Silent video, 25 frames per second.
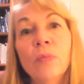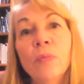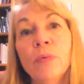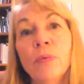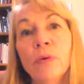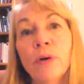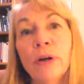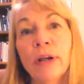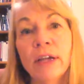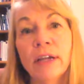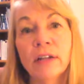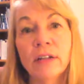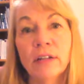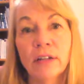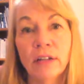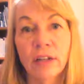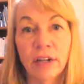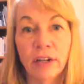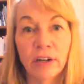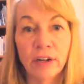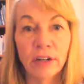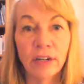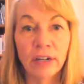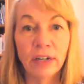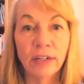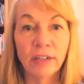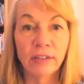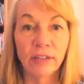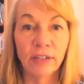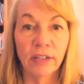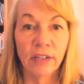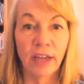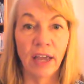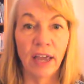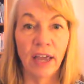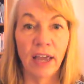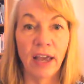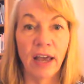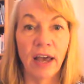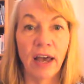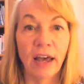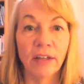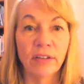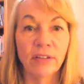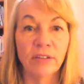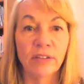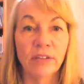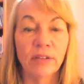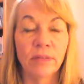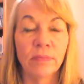bring clarity to
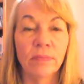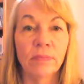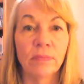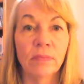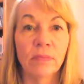chaos,